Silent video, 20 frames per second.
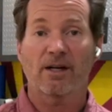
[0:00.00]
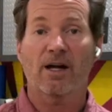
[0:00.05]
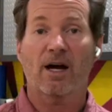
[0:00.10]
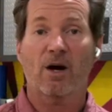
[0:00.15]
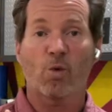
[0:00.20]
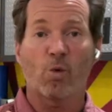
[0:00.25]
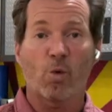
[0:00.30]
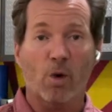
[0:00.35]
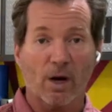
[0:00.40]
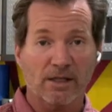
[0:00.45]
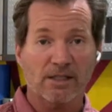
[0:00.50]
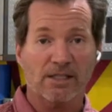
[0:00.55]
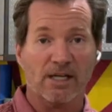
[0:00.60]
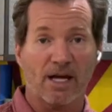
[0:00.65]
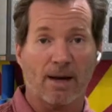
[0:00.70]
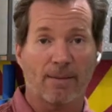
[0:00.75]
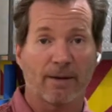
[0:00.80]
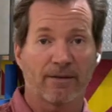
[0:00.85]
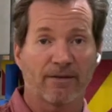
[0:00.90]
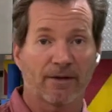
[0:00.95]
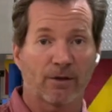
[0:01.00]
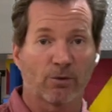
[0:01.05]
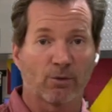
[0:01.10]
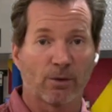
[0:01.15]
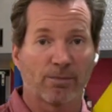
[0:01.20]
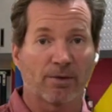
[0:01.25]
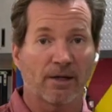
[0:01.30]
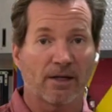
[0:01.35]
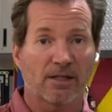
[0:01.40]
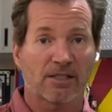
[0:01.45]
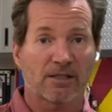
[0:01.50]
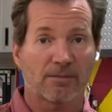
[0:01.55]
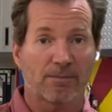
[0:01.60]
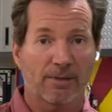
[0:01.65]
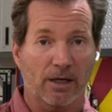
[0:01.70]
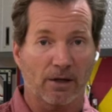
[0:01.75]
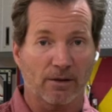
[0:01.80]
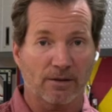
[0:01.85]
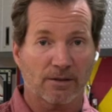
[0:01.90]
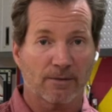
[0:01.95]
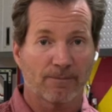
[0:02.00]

Not one time have I replaced a belt.